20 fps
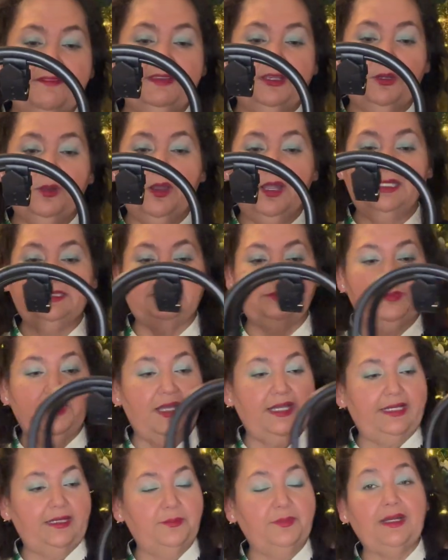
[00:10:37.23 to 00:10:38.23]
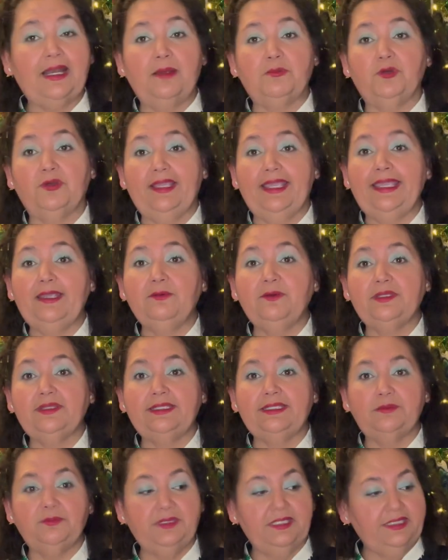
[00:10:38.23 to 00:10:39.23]
a crossbody, but I'm okay with
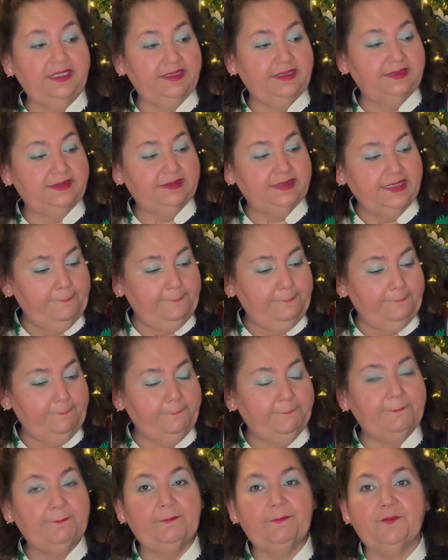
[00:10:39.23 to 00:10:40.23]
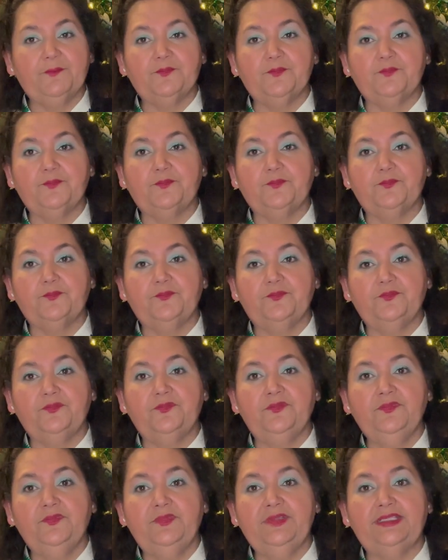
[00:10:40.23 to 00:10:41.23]
it because
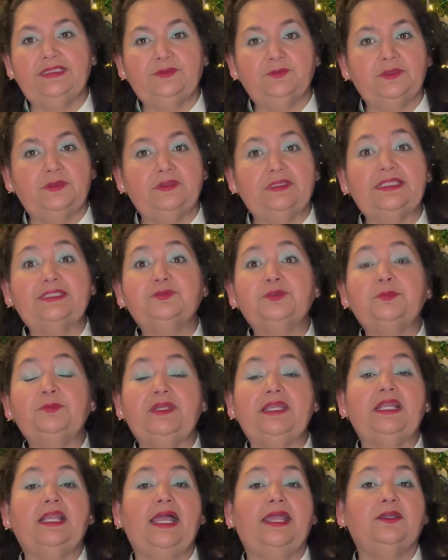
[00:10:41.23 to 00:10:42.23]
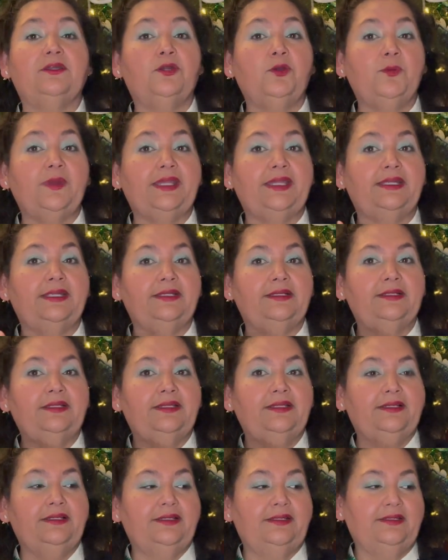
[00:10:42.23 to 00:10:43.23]
this would be like going,
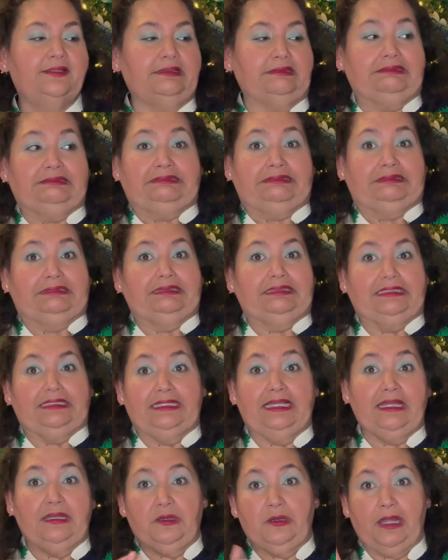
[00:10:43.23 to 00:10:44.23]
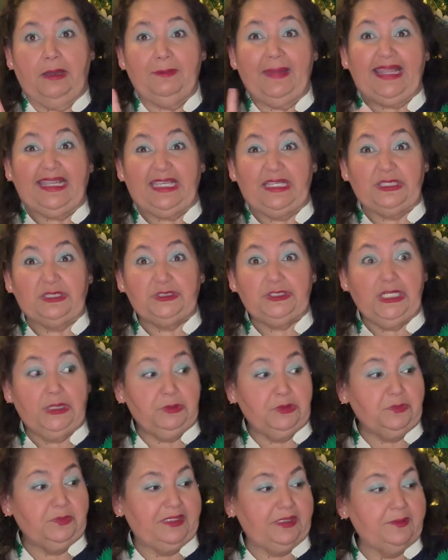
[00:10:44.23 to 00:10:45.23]
I might get in
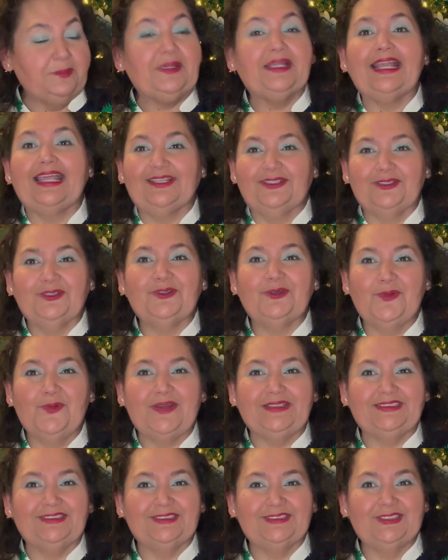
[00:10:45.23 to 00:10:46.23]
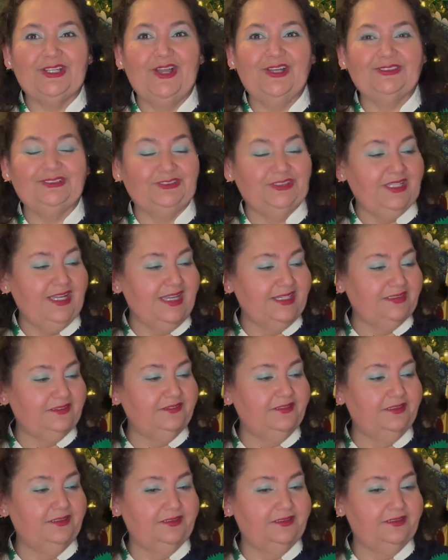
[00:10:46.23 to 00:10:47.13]
trouble, but it would be like going to the doctor kind of